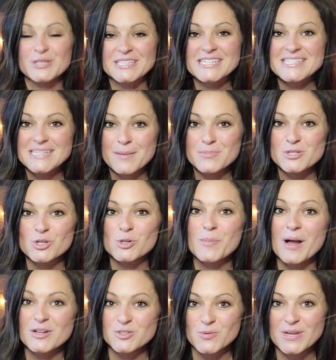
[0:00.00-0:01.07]
skeptical
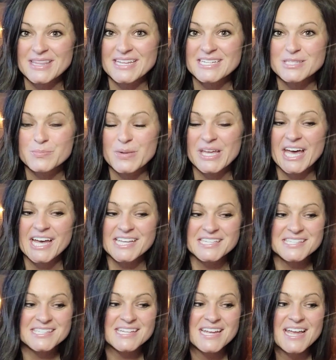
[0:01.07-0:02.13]
about doing this
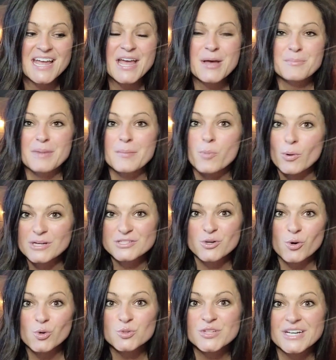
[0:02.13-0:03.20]
because my boys are
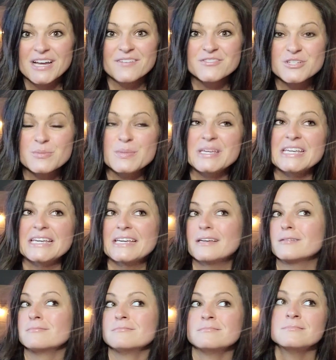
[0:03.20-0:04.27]
old enough to be
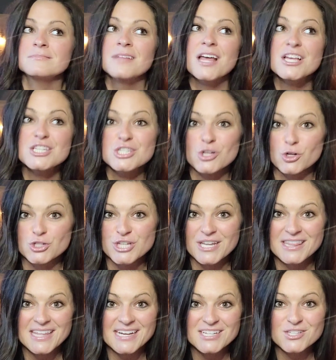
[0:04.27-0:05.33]
searching
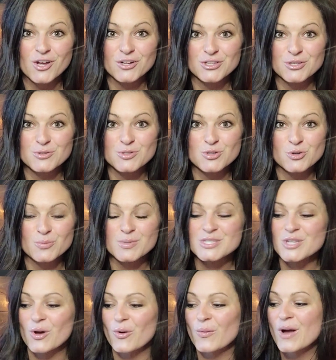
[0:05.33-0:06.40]
things on YouTube.
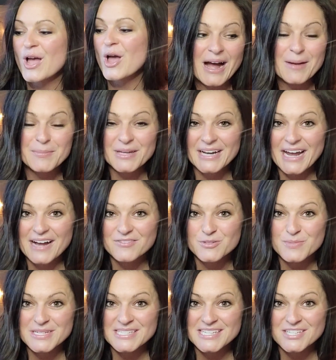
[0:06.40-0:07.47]
So I'm gonna have to
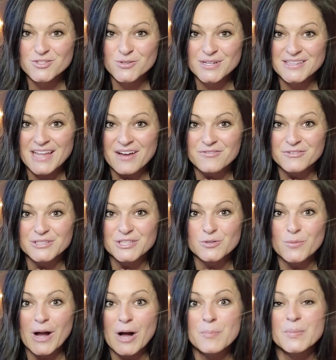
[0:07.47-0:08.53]
be censoring that for a little
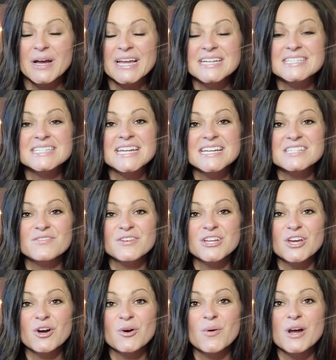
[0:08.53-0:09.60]
while. But in today's
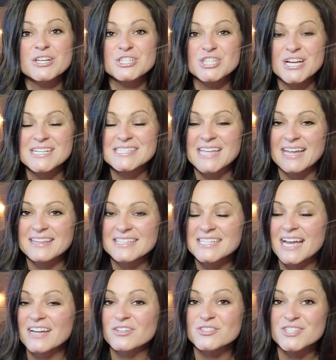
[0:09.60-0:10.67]
video, just like the
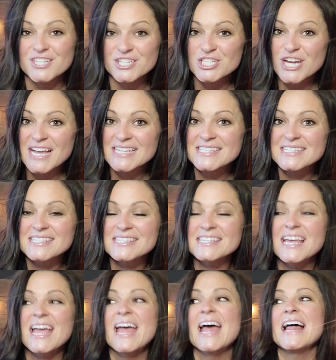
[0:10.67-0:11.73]
title suggests,
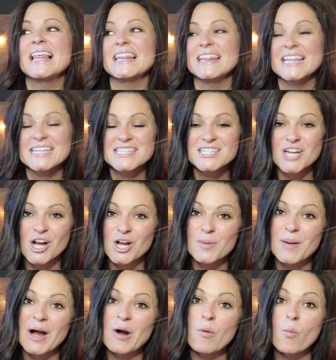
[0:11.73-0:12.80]
let's talk
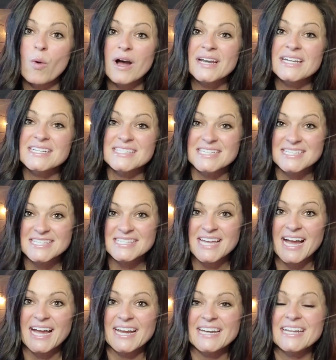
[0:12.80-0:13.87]
about what is
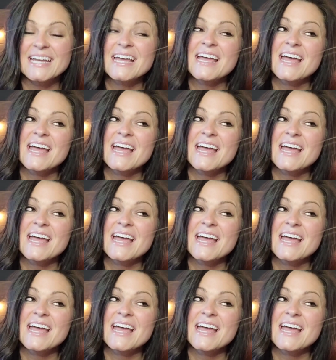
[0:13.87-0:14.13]
inside